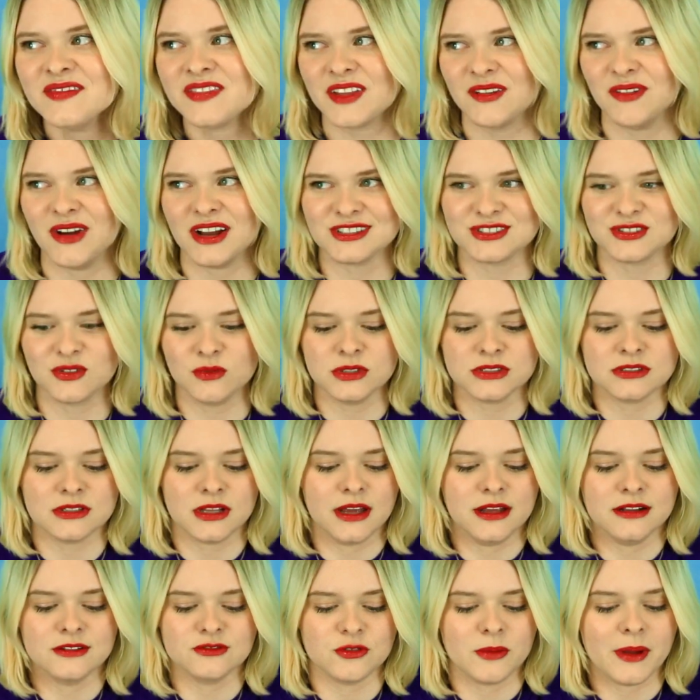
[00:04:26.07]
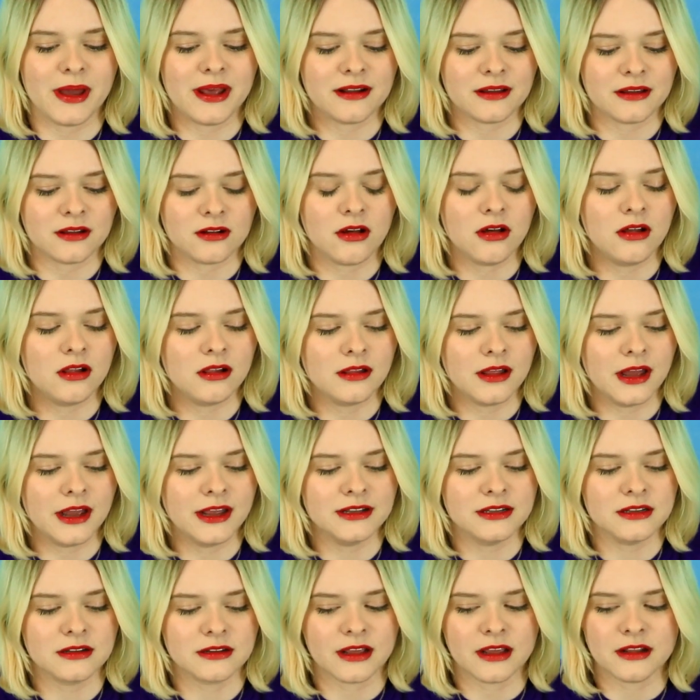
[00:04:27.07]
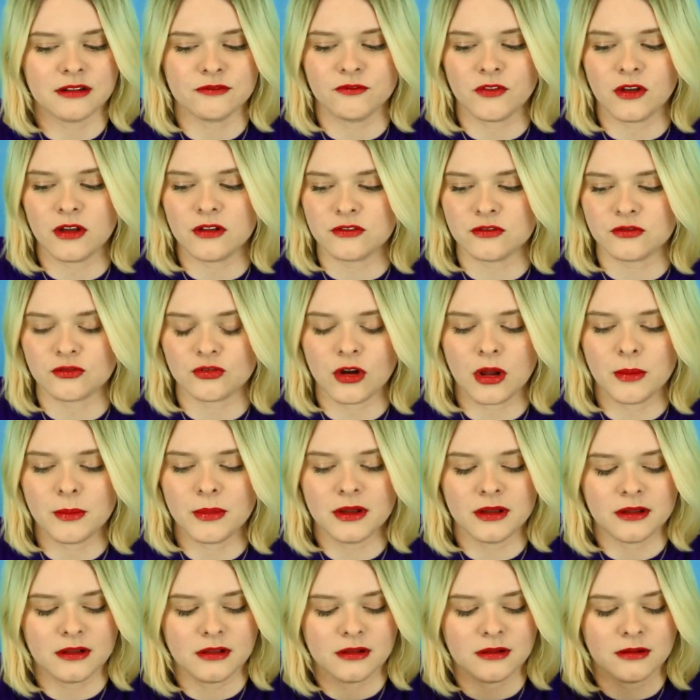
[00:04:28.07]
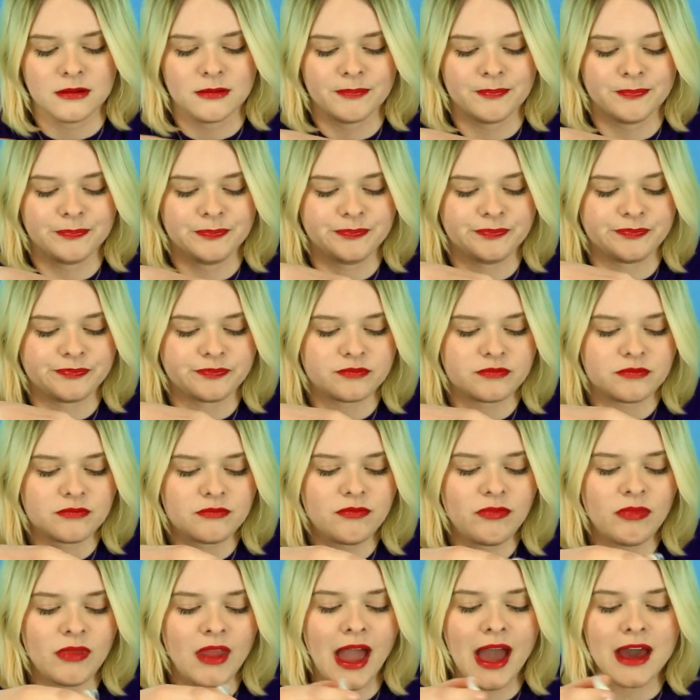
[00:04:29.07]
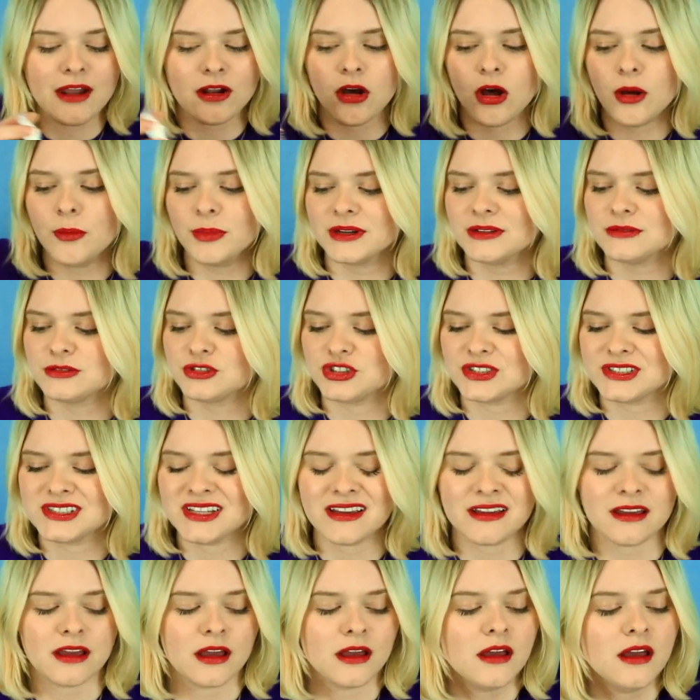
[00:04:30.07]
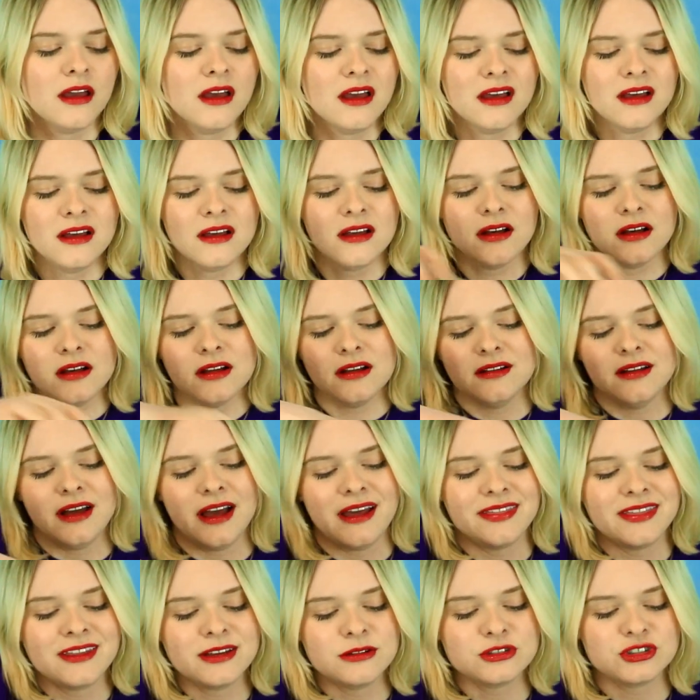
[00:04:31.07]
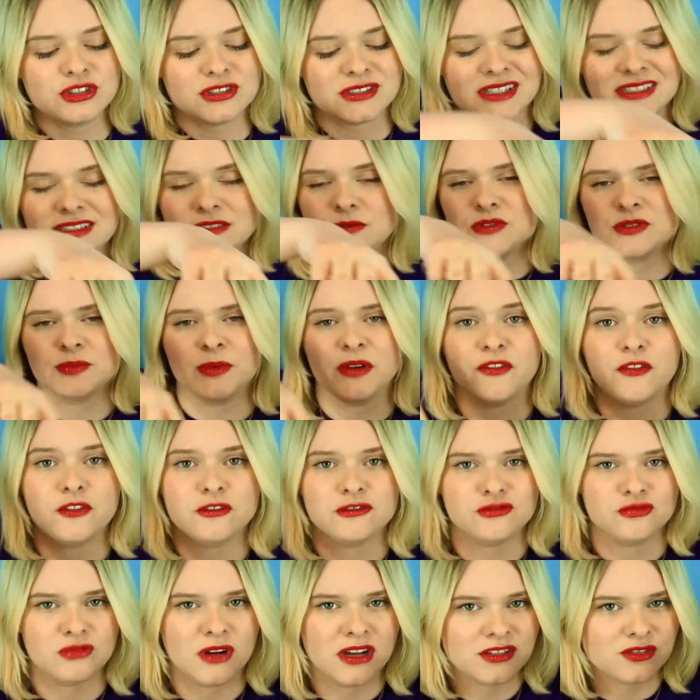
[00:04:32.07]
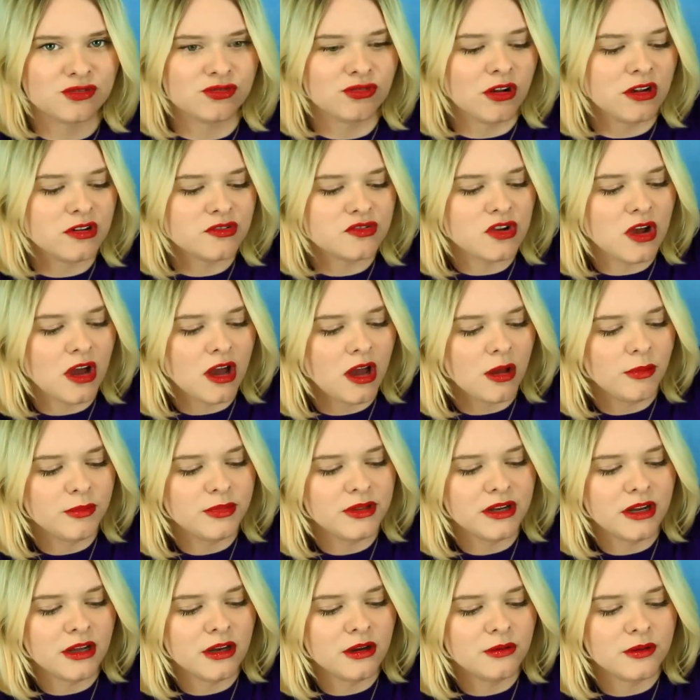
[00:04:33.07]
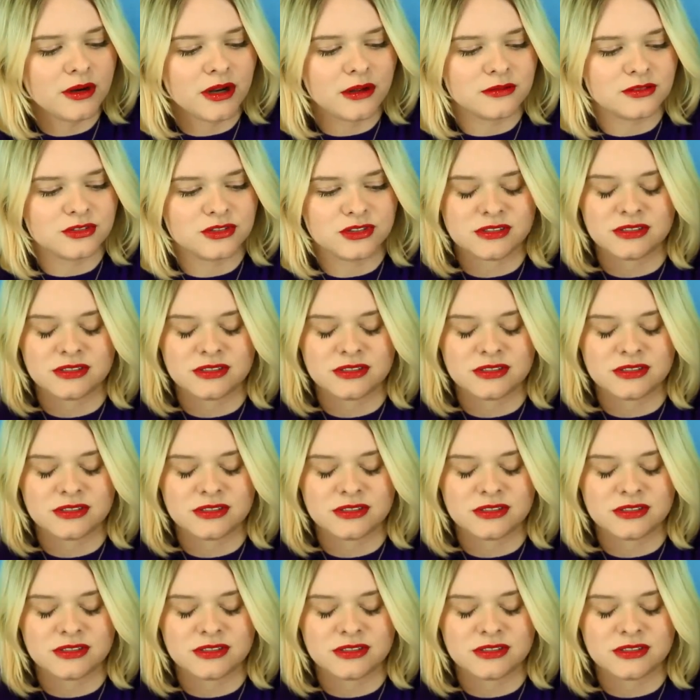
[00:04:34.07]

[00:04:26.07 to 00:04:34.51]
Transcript: actually wasn't that dramatic at all. I didn't get involved in drama at all, but it was just like, I think it was just because it was my first restaurant job, you know, and I was just